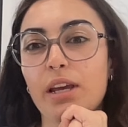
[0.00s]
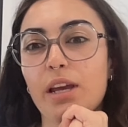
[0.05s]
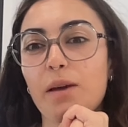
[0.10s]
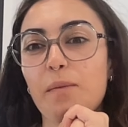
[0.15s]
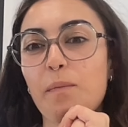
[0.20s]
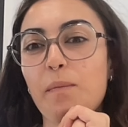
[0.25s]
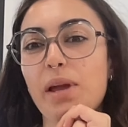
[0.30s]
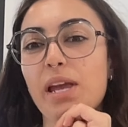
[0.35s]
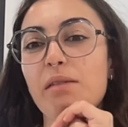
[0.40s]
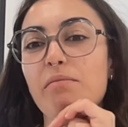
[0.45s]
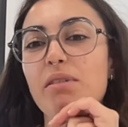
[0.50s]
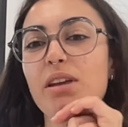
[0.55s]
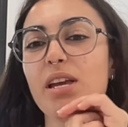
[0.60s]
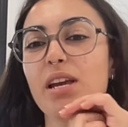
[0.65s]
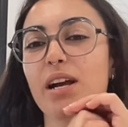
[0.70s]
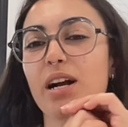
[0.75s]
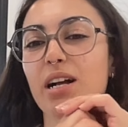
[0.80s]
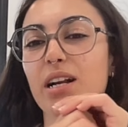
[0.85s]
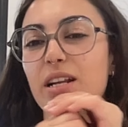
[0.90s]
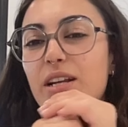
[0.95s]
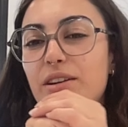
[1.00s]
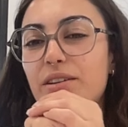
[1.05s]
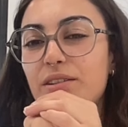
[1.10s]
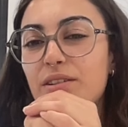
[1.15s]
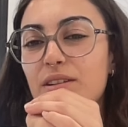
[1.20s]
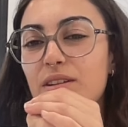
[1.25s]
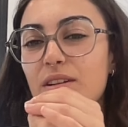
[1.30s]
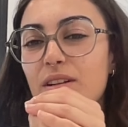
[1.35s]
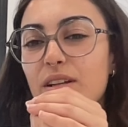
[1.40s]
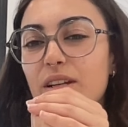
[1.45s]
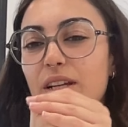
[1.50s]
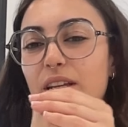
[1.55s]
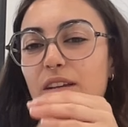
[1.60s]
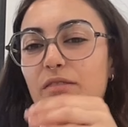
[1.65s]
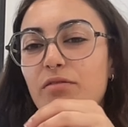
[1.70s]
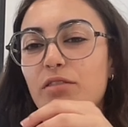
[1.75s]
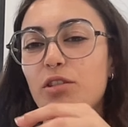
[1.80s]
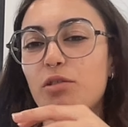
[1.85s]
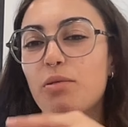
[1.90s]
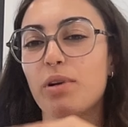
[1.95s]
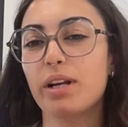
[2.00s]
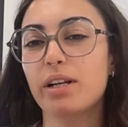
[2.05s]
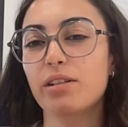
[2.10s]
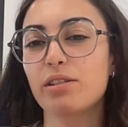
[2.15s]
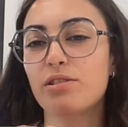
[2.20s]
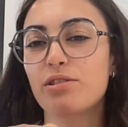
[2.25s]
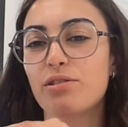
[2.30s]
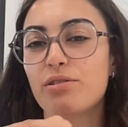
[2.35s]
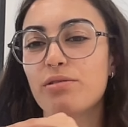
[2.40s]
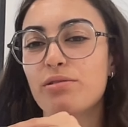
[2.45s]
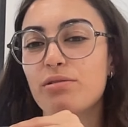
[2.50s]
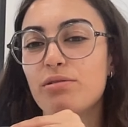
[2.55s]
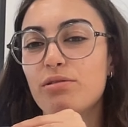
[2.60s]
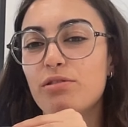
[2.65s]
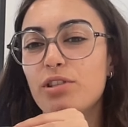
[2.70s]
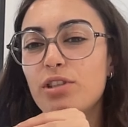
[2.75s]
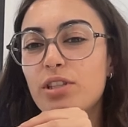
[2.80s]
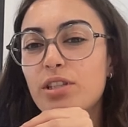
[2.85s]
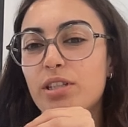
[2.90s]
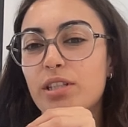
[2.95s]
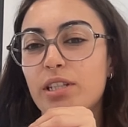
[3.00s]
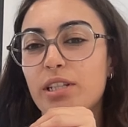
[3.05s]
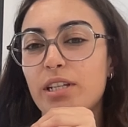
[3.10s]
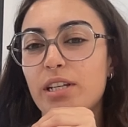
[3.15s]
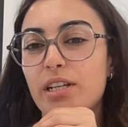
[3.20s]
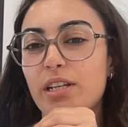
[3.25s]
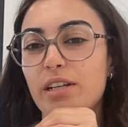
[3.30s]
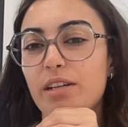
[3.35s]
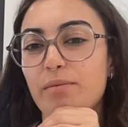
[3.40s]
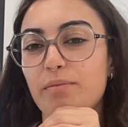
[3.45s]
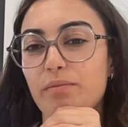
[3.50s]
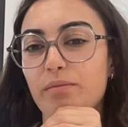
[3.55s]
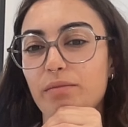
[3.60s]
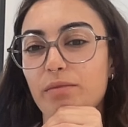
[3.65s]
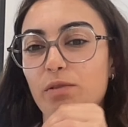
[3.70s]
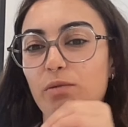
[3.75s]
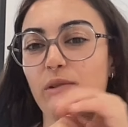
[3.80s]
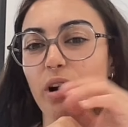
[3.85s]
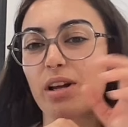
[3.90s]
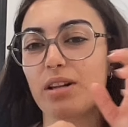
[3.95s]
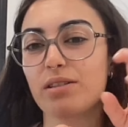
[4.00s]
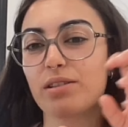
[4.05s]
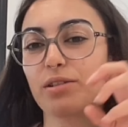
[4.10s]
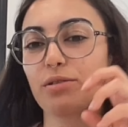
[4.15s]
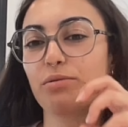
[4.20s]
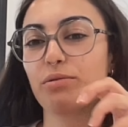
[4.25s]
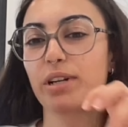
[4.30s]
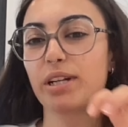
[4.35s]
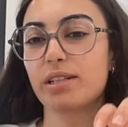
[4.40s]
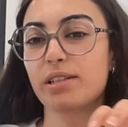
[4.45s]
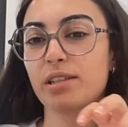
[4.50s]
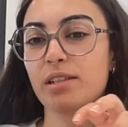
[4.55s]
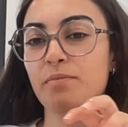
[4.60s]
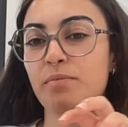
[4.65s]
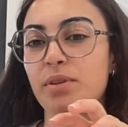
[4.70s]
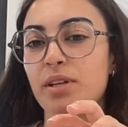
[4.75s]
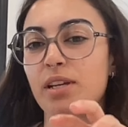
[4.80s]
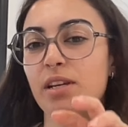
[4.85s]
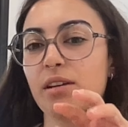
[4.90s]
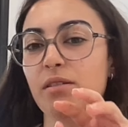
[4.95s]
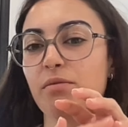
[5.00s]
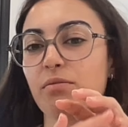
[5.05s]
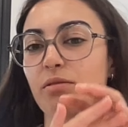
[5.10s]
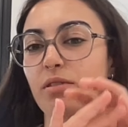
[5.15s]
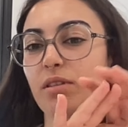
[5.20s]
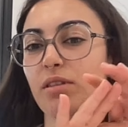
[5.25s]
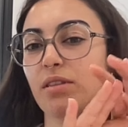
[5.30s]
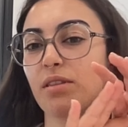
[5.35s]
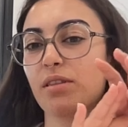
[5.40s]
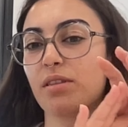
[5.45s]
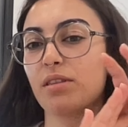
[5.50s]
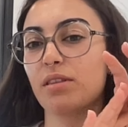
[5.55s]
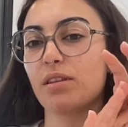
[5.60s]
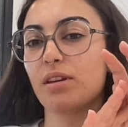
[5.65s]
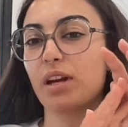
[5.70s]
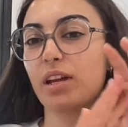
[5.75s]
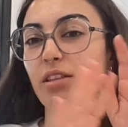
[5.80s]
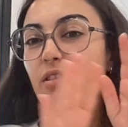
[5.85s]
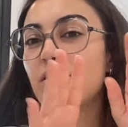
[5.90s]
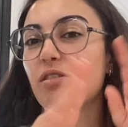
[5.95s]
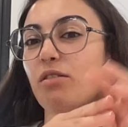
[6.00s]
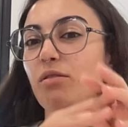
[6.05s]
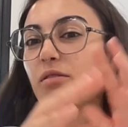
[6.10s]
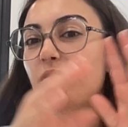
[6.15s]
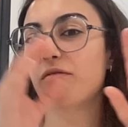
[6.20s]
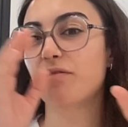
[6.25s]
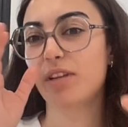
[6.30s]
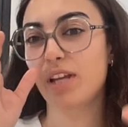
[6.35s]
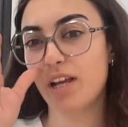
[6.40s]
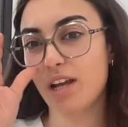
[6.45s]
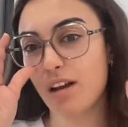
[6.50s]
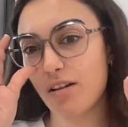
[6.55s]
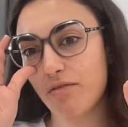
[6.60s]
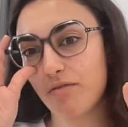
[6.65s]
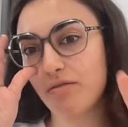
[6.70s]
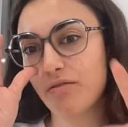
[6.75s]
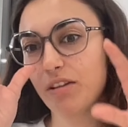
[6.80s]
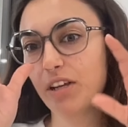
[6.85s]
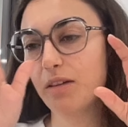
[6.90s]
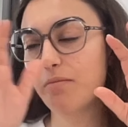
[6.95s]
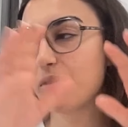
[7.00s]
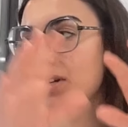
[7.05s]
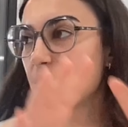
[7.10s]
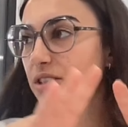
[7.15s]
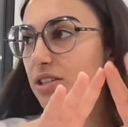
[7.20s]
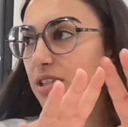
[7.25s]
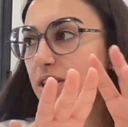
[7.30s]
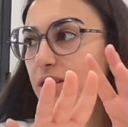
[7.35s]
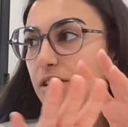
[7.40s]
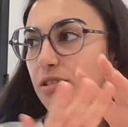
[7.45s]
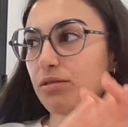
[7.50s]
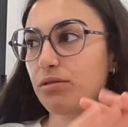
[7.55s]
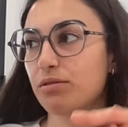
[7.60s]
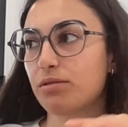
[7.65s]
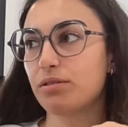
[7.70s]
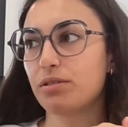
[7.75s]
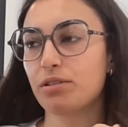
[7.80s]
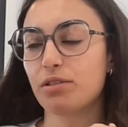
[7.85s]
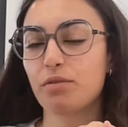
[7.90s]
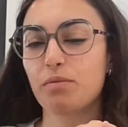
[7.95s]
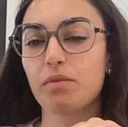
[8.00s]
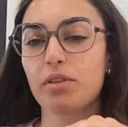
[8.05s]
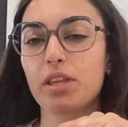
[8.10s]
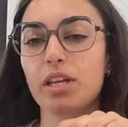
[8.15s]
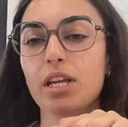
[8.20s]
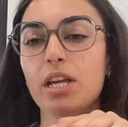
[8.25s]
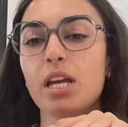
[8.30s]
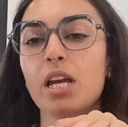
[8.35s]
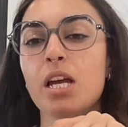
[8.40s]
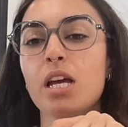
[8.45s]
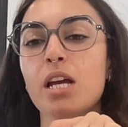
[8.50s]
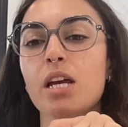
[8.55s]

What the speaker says: Maybe a little if you want to see well the recipe with I don't know if they have images or something.